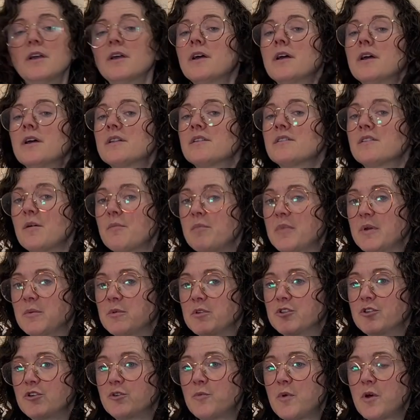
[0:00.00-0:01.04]
Some people
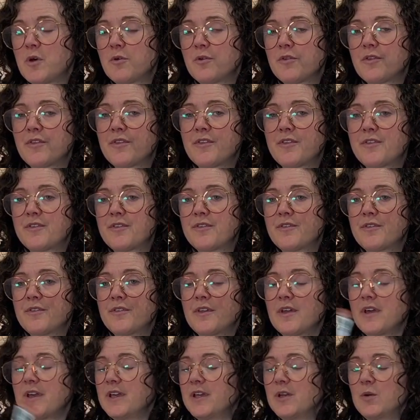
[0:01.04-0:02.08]
do both
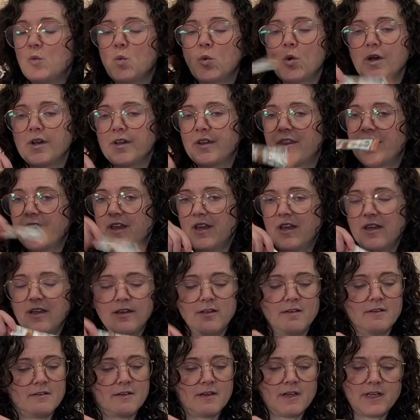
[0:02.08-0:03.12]
in one
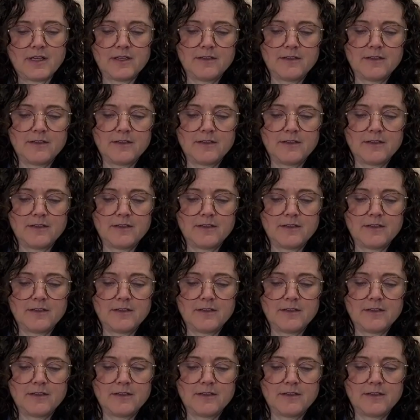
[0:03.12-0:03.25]
thing,